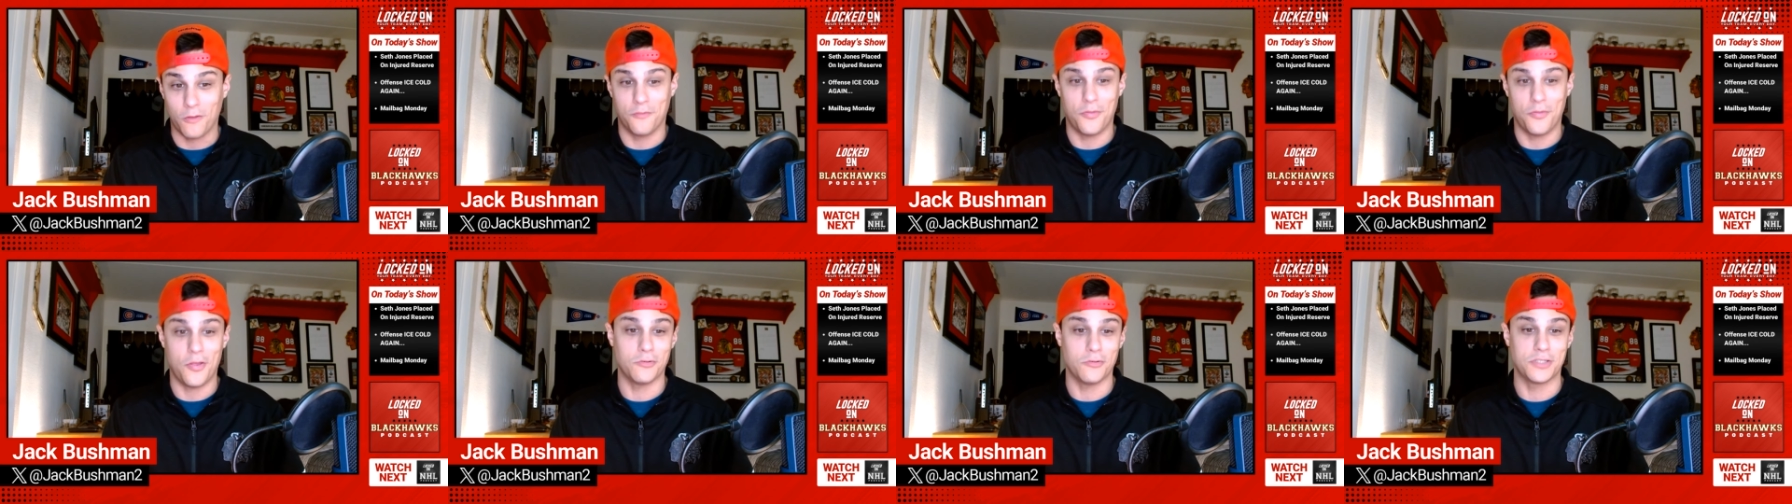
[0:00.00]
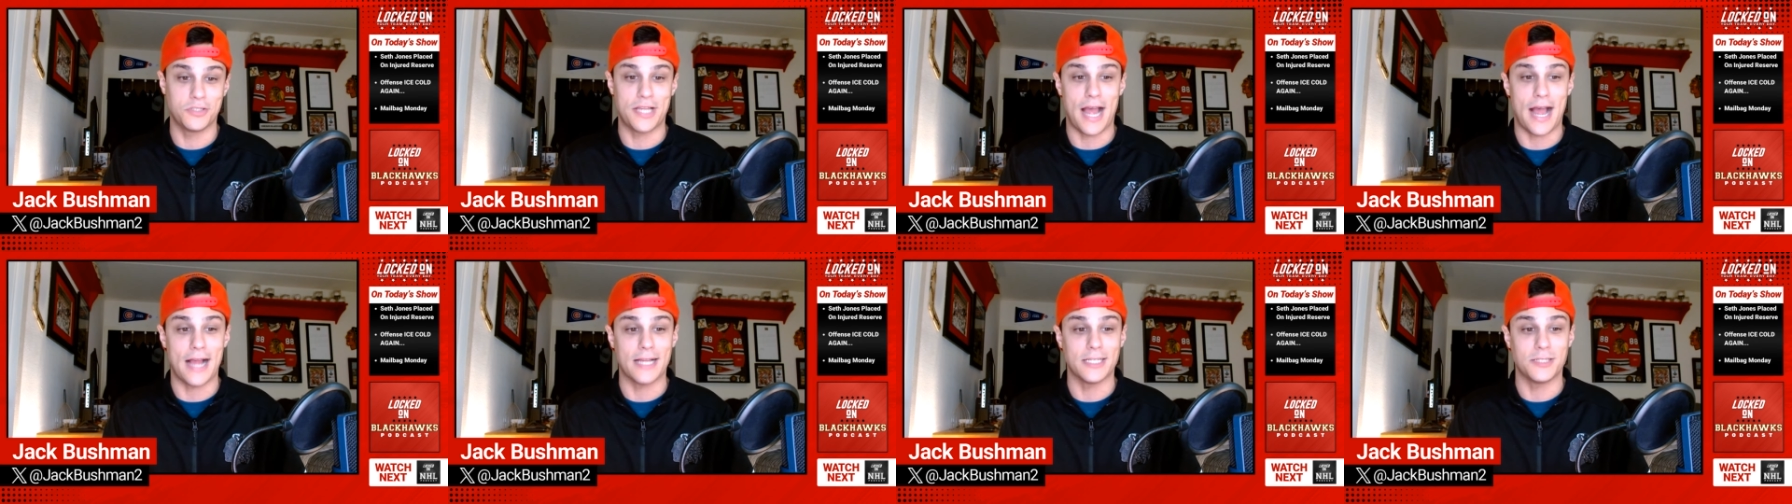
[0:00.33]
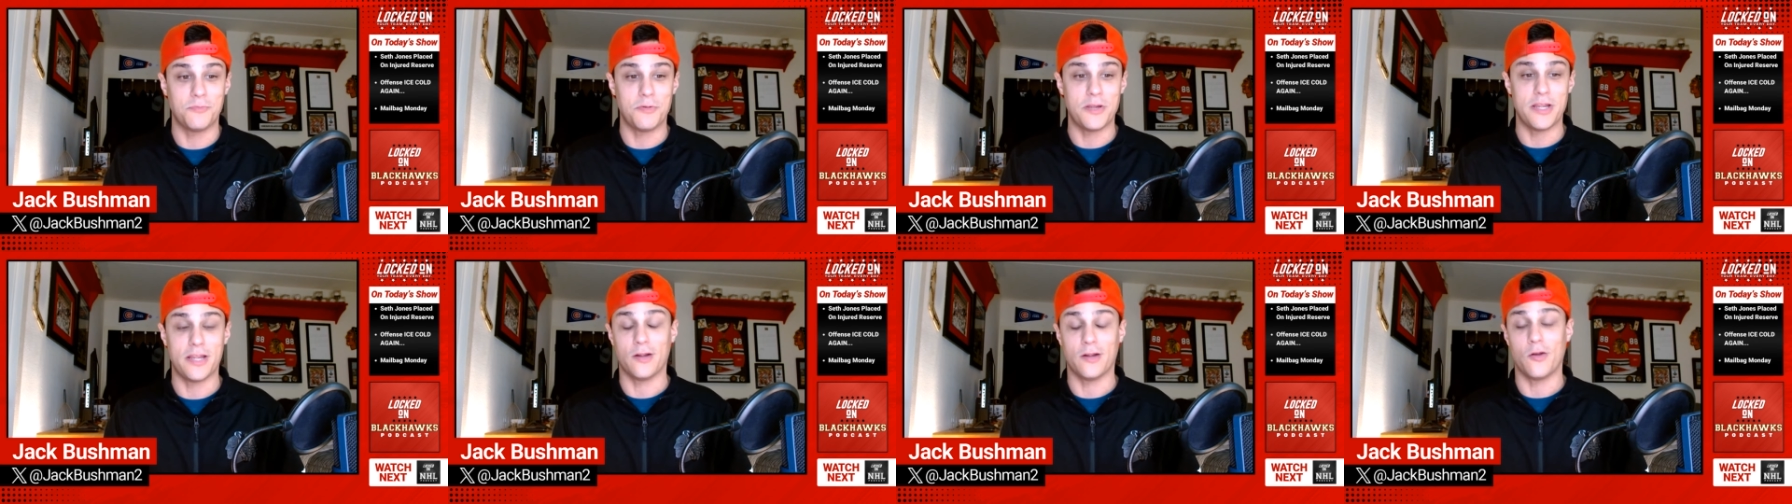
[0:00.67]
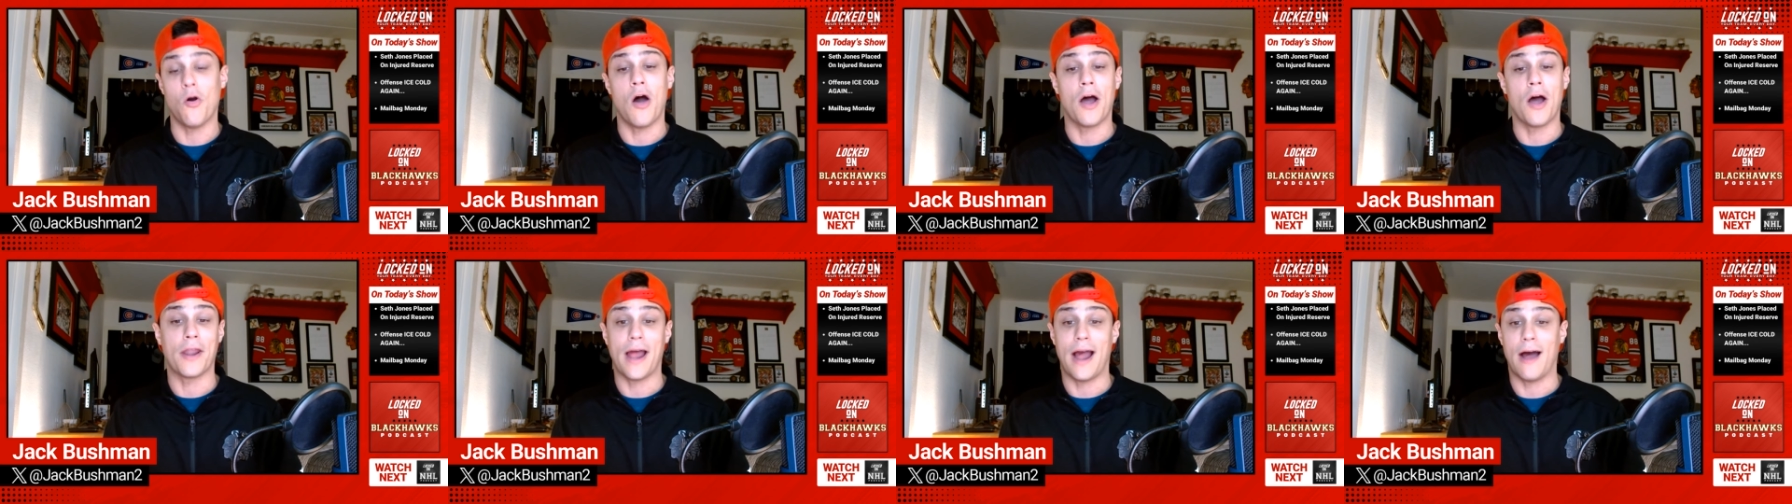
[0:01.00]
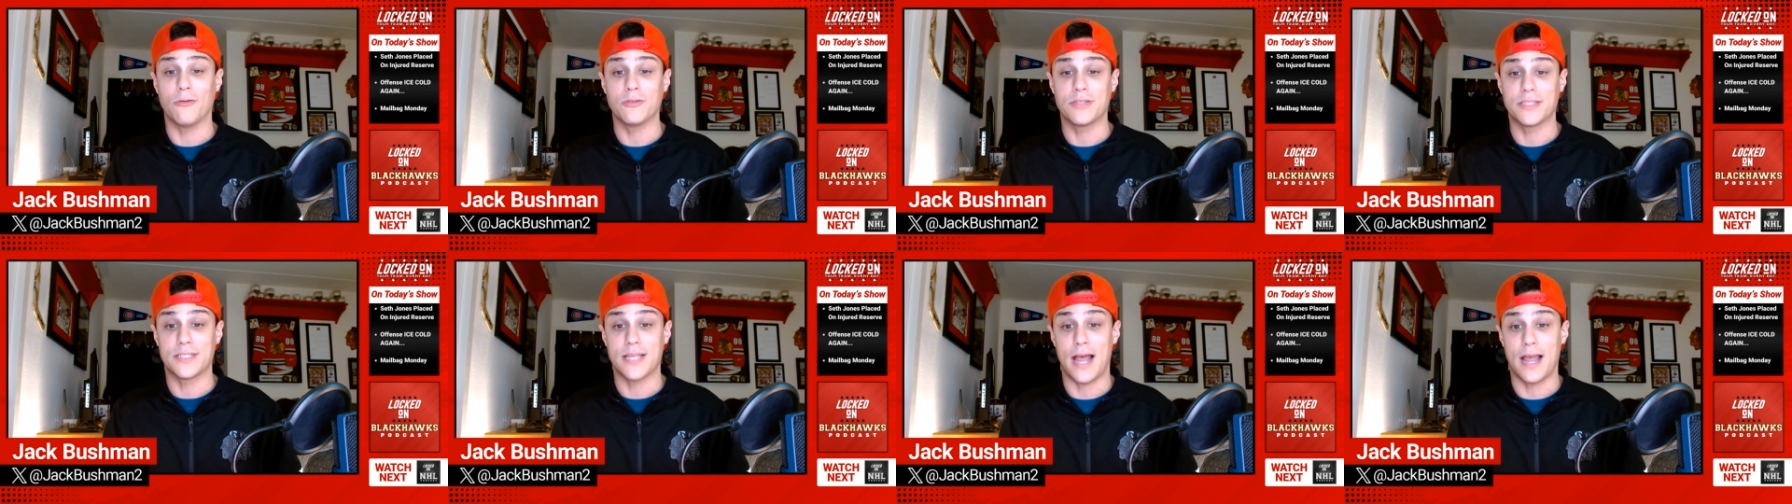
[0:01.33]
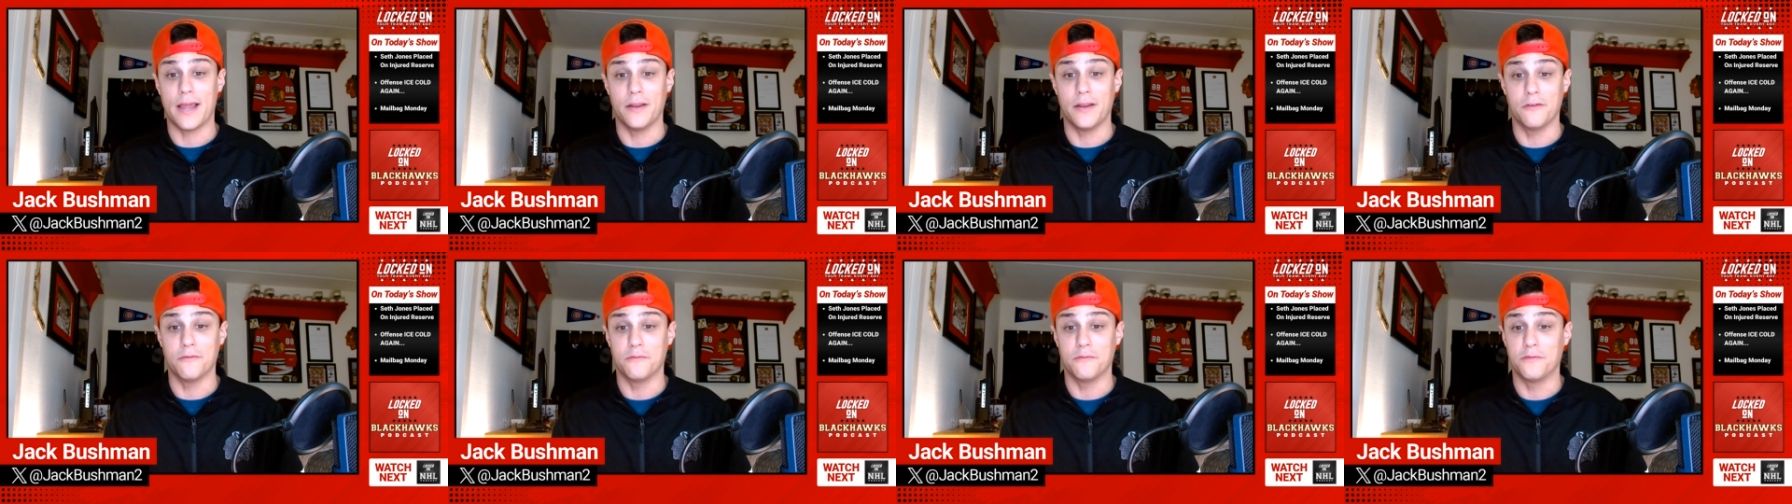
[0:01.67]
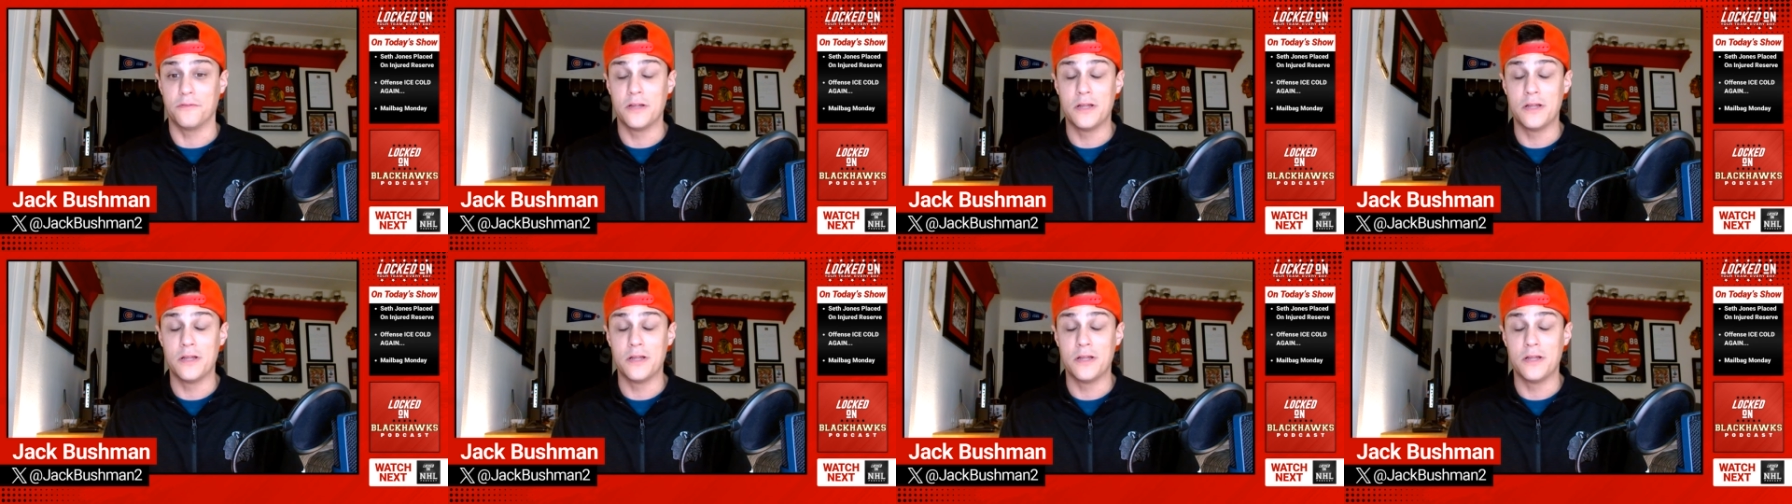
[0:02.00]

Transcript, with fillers: of those guys being gone outside of